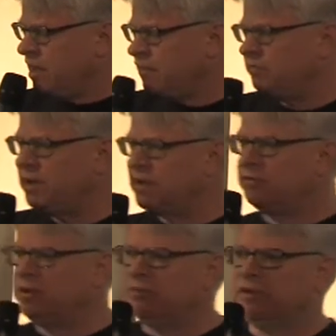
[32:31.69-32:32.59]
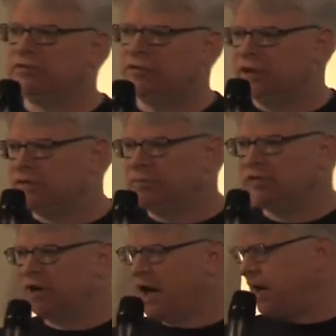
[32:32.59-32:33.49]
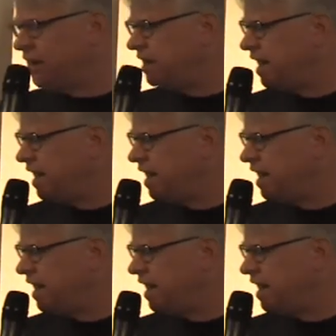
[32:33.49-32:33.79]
is because people treat them as hired